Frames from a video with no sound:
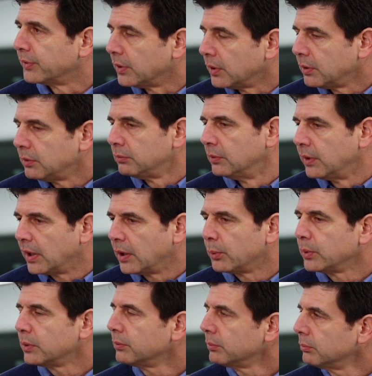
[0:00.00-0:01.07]
and now
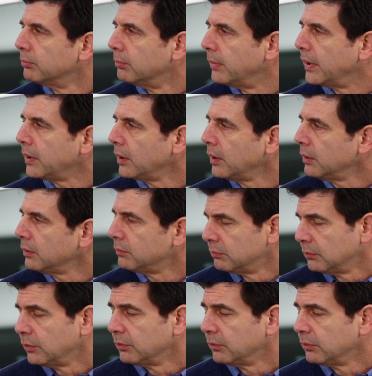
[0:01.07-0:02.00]
we're making it